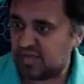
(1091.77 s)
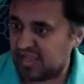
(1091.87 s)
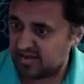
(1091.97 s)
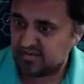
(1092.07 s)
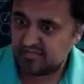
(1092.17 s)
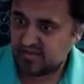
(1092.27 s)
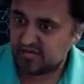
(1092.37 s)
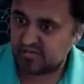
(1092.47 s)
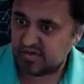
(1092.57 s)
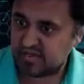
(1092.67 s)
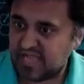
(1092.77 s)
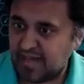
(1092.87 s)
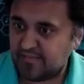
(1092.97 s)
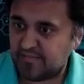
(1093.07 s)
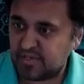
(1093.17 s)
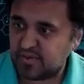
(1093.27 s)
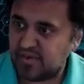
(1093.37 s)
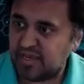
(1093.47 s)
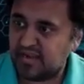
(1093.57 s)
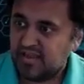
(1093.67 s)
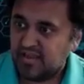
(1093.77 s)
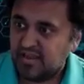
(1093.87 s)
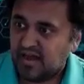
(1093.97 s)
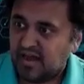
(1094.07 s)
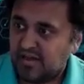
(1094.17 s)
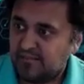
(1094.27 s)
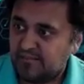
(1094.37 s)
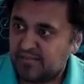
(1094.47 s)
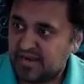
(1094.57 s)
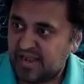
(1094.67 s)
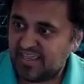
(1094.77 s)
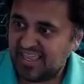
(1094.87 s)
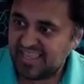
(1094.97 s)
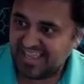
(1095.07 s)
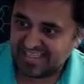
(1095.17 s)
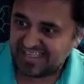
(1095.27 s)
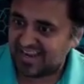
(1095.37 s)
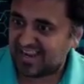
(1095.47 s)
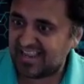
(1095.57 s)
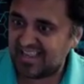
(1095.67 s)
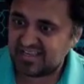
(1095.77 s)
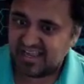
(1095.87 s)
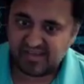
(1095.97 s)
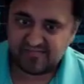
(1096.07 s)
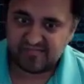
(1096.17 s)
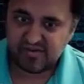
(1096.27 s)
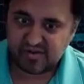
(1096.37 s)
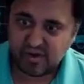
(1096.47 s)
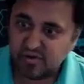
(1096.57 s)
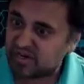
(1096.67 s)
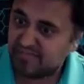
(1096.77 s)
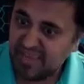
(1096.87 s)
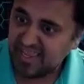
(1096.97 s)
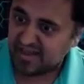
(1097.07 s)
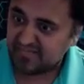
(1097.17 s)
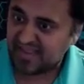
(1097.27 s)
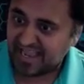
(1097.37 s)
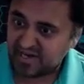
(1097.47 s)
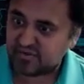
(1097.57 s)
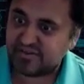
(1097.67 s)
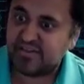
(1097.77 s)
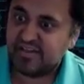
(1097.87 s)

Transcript: He had a stop in between, but now he gets it, and he's kind of coaching me up actually